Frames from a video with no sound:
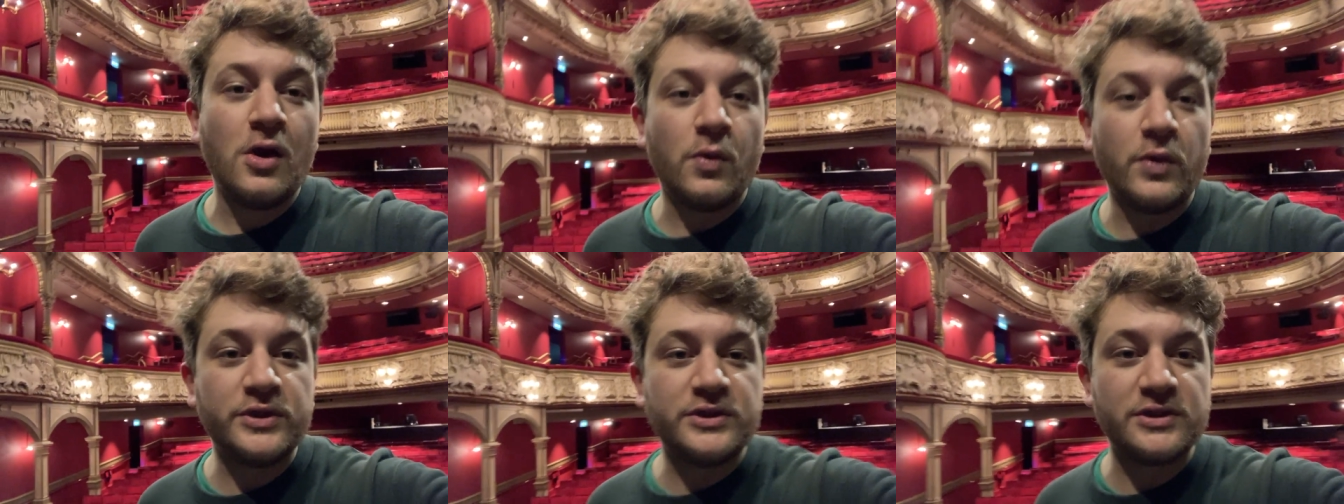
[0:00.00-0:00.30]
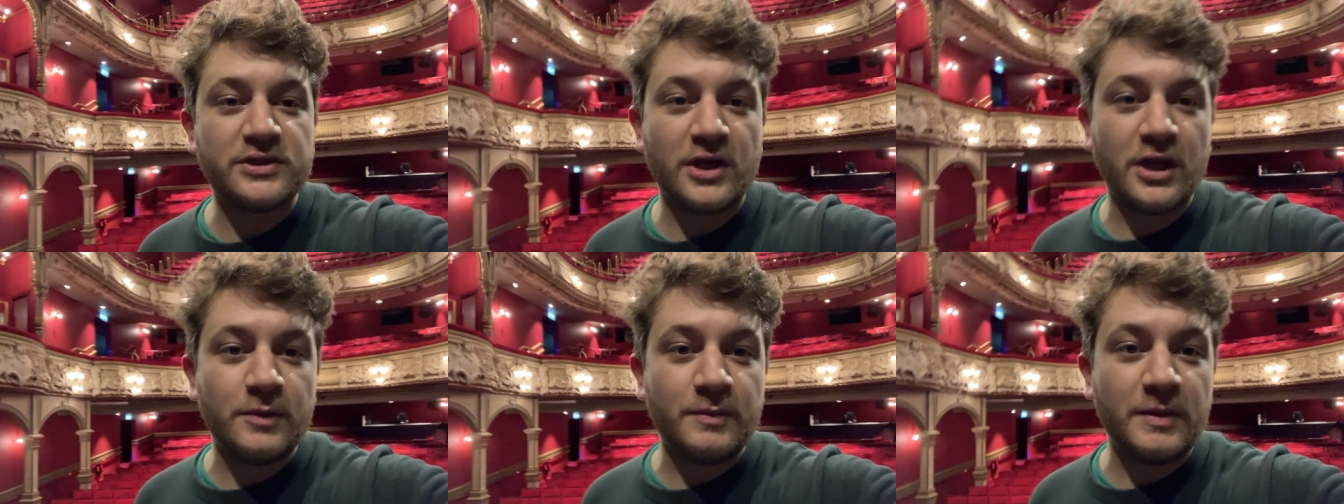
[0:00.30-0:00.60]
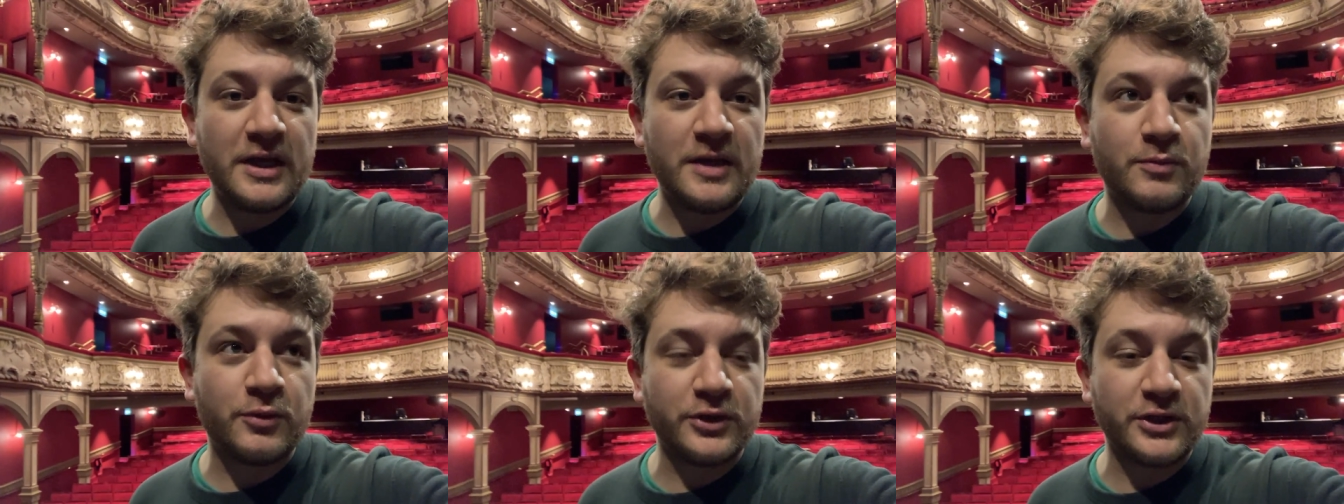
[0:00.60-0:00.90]
which is going to
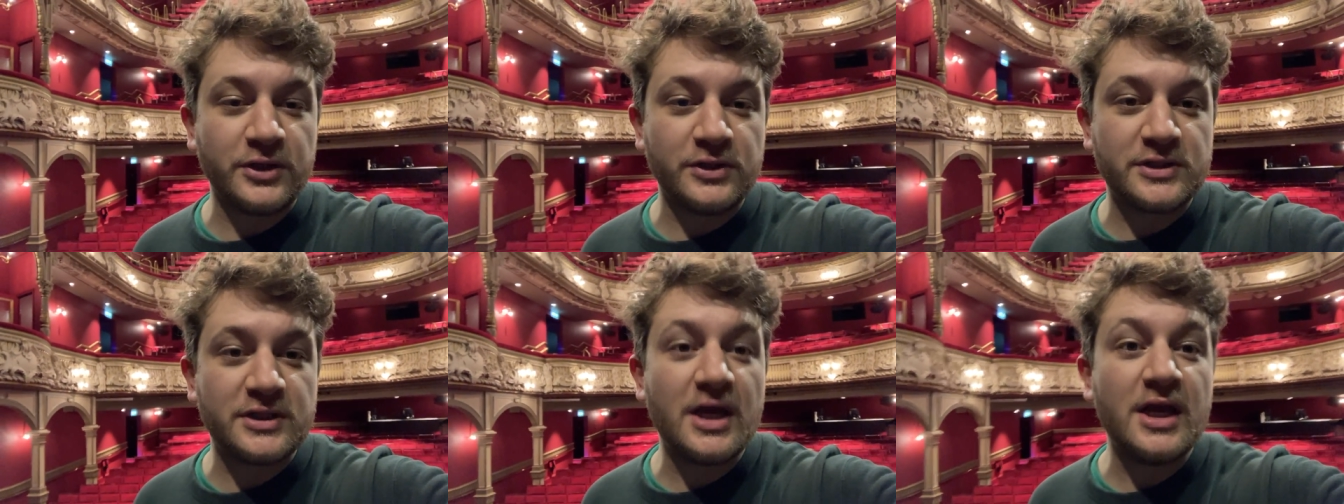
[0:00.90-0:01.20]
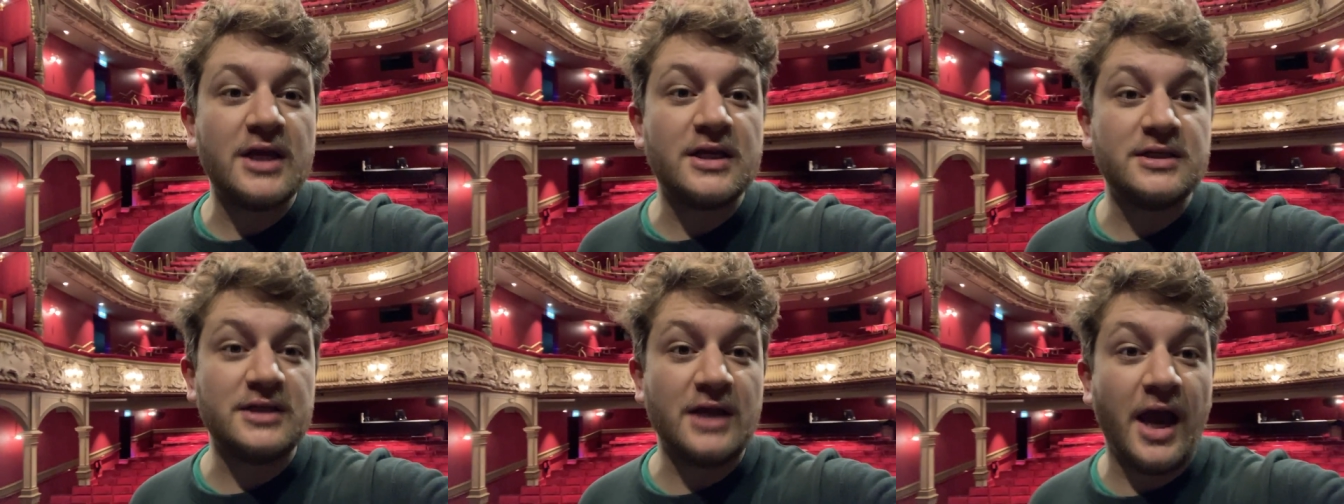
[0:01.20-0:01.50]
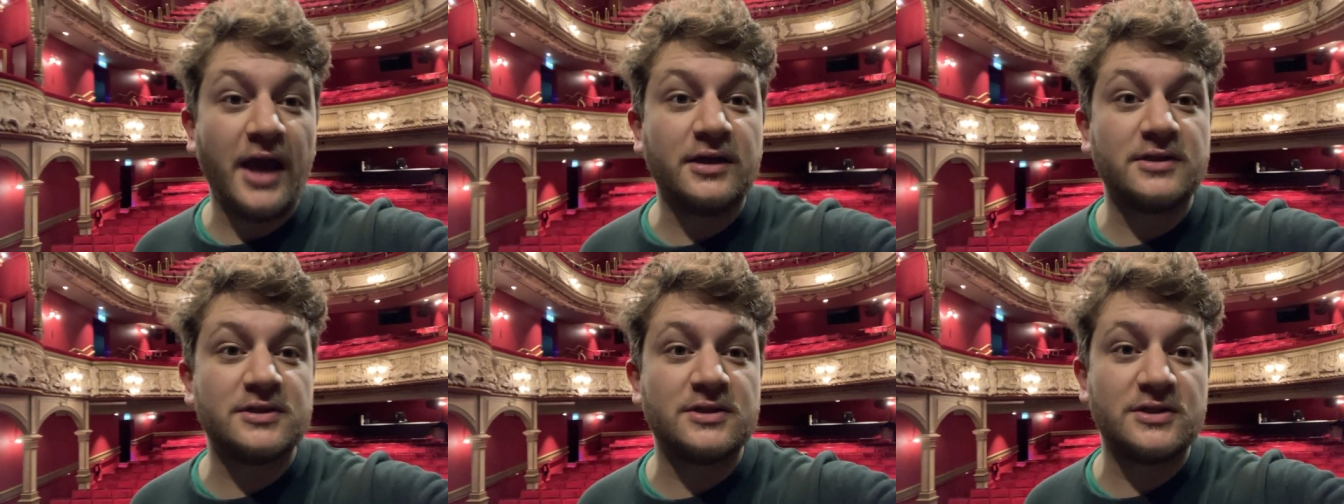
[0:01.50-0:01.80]
be produced
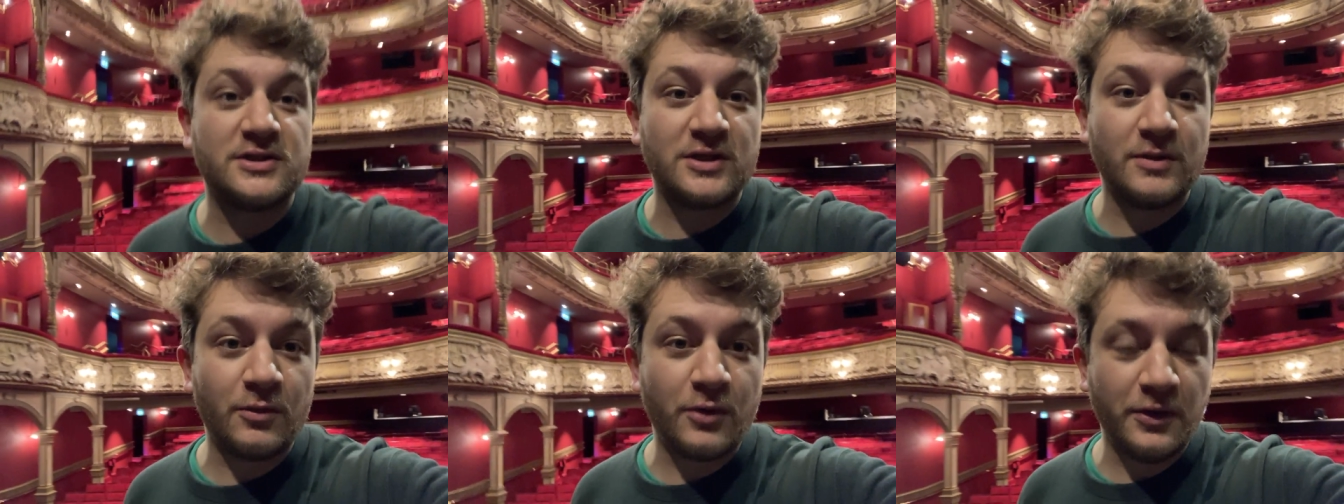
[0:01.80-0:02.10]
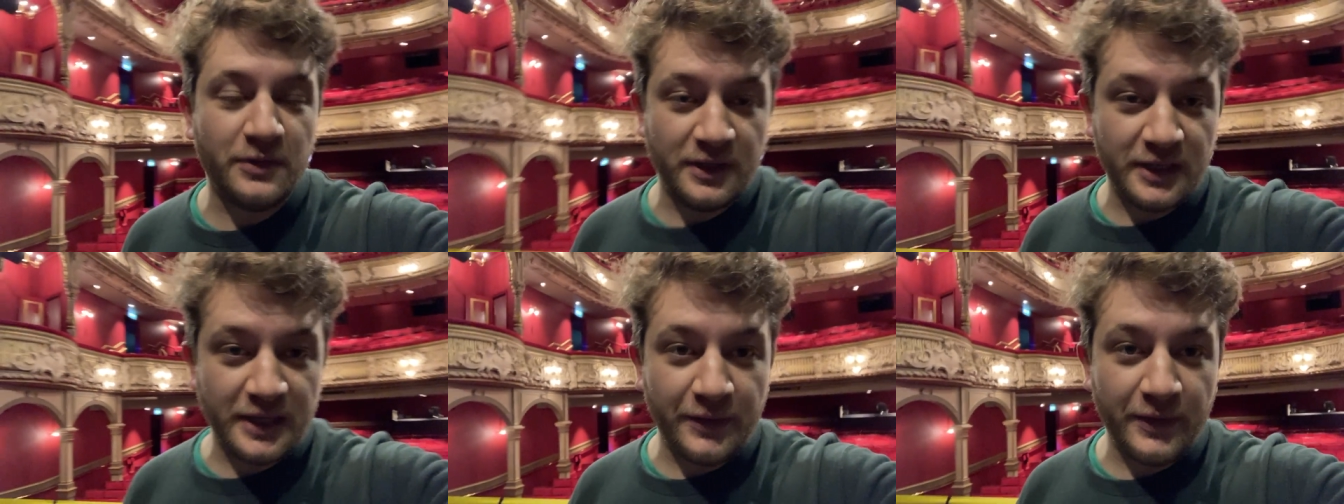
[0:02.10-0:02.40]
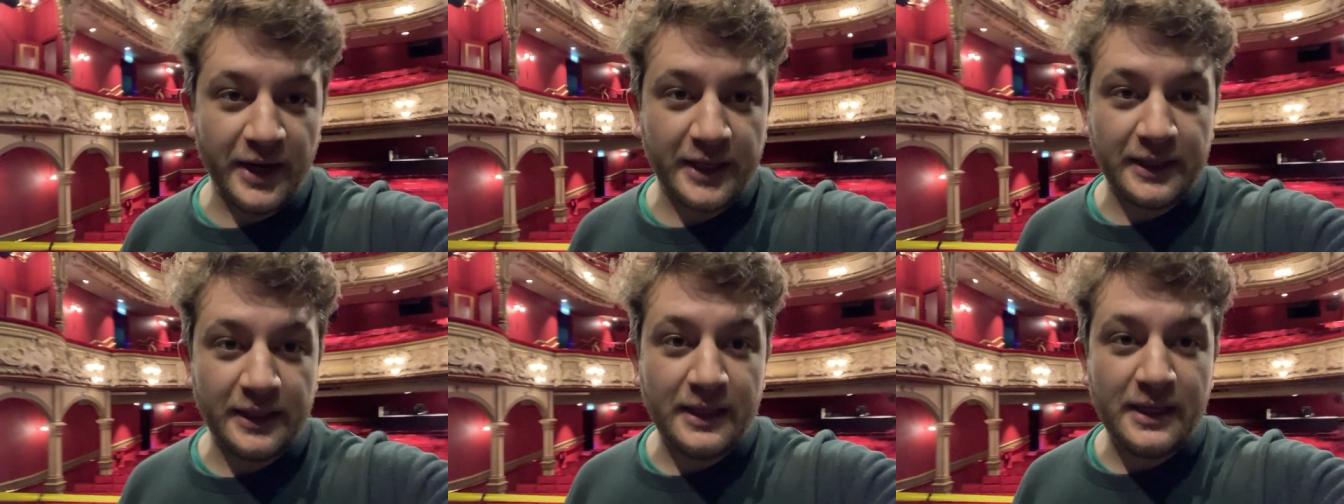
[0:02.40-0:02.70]
next summer at the
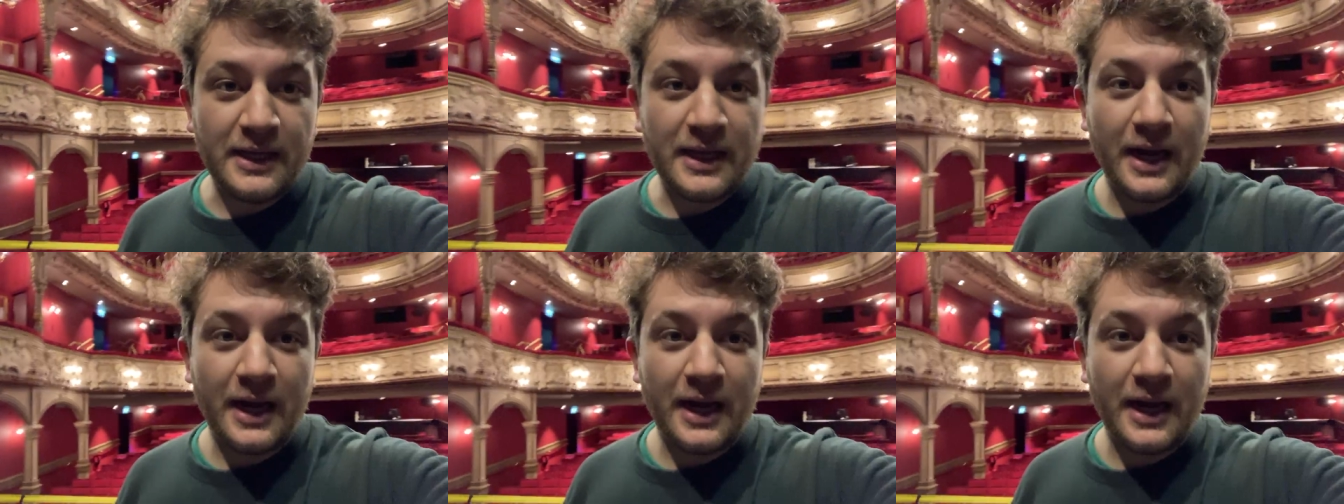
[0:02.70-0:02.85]
Lyric.